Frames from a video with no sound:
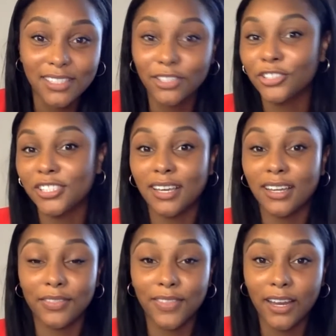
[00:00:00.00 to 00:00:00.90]
and you're just
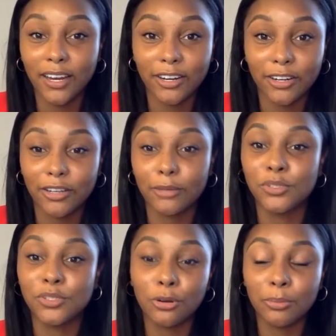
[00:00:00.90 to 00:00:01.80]
kind of there
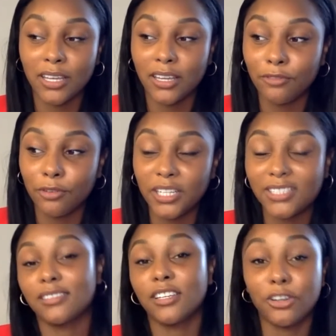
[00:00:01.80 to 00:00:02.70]
absorbing
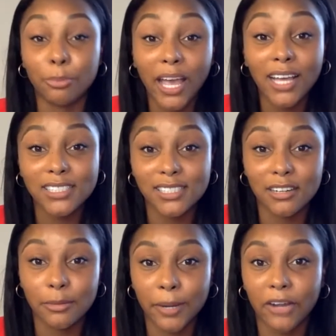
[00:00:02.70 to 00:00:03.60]
information that you're
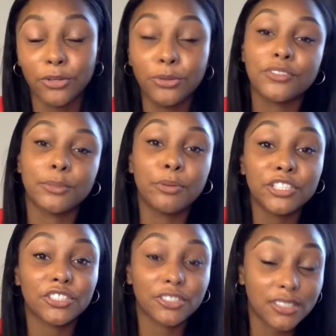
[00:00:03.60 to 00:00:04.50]
passionate about, and you have to
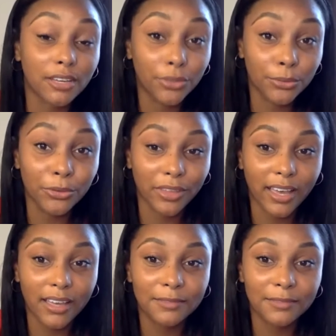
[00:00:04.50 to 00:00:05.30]
push yourself through that.